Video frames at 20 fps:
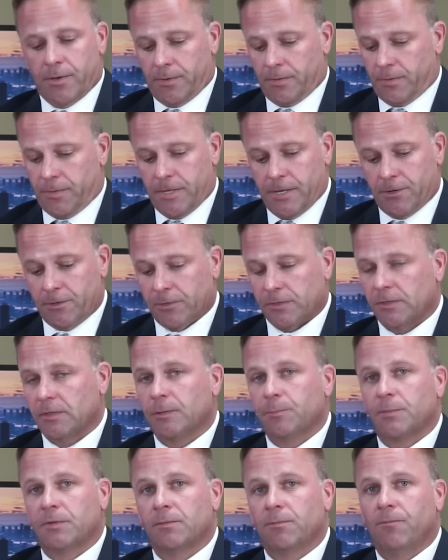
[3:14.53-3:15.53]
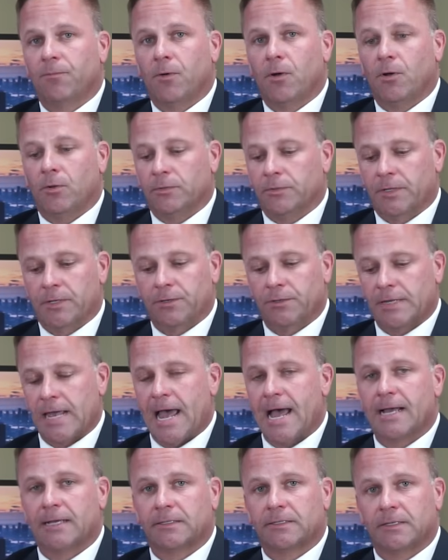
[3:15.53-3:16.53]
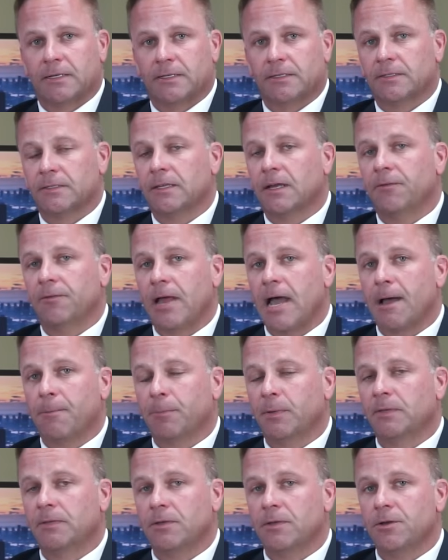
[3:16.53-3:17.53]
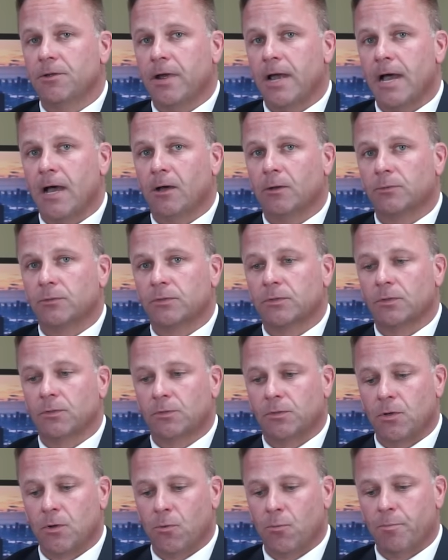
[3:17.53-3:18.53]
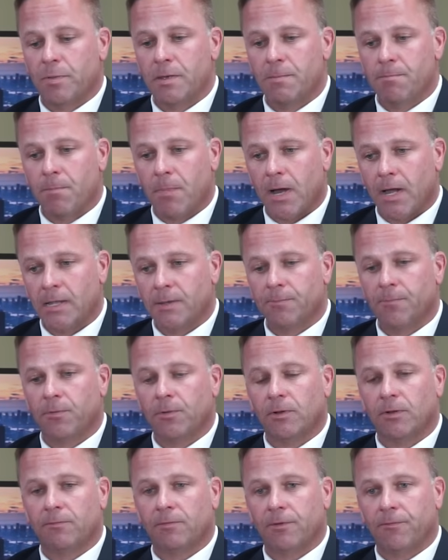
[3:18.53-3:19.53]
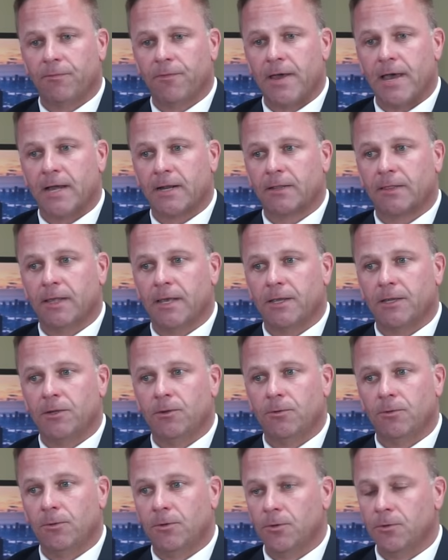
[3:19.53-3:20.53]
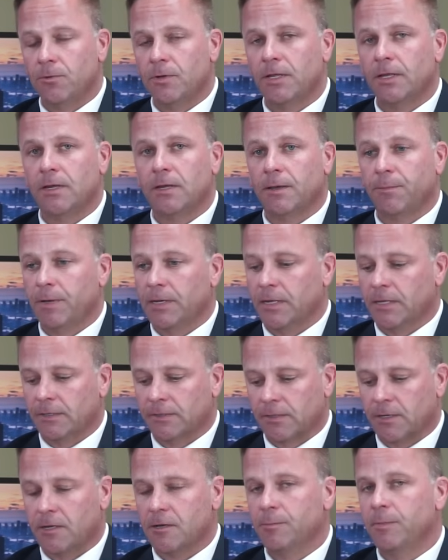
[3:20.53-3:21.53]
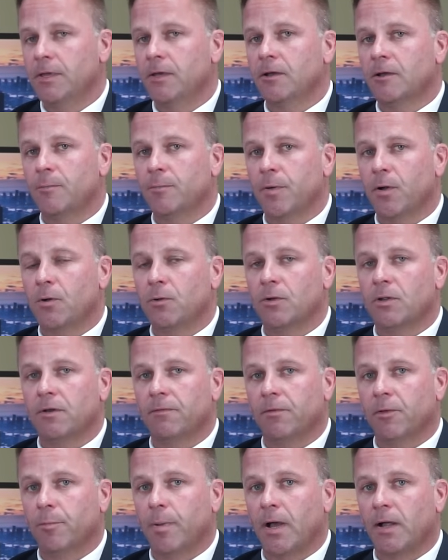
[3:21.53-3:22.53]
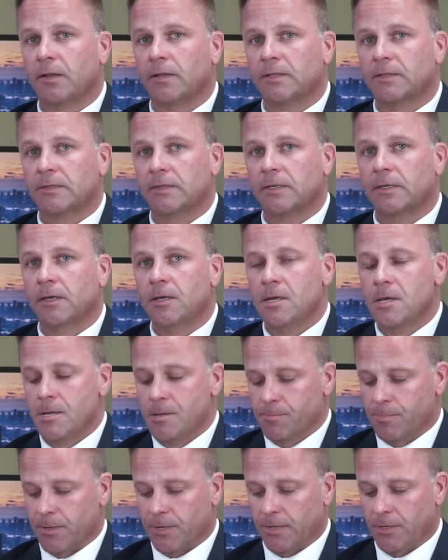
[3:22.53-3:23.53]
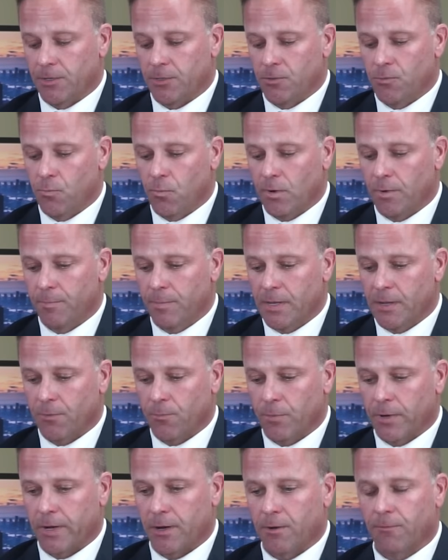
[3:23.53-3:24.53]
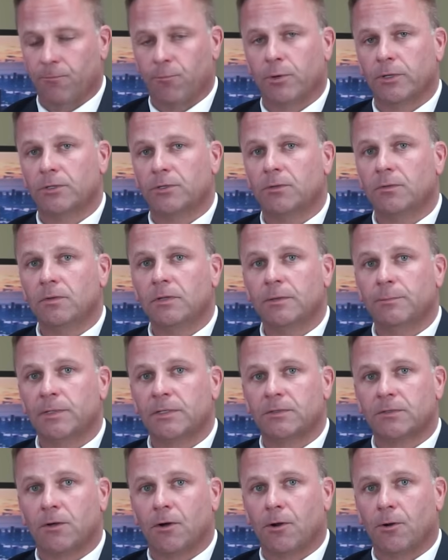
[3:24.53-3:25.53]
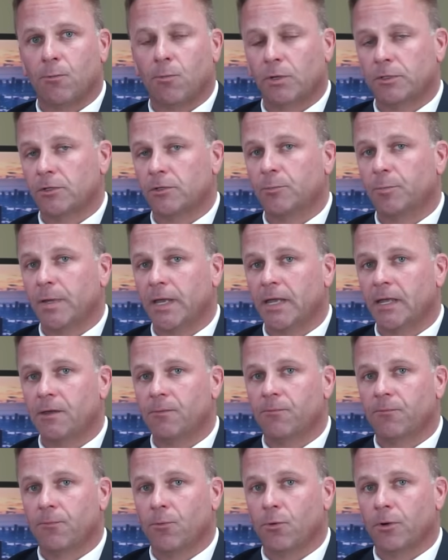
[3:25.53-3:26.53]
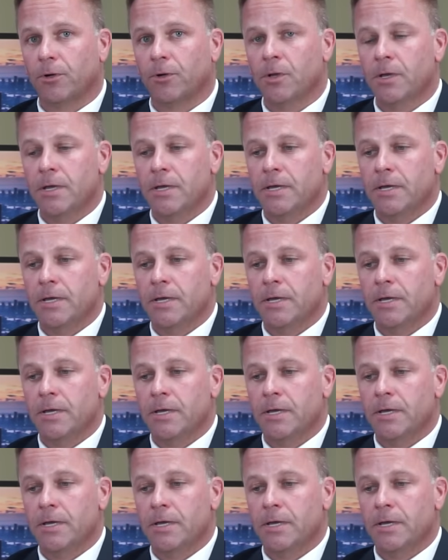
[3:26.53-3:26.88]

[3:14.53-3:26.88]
There's slips and falls, there's accidents, stuff happens in your house, so be mindful of the fact that you do need, I mean, it's going to be a component of your policy, but you want to be aware of what your limits are, what you're paying for,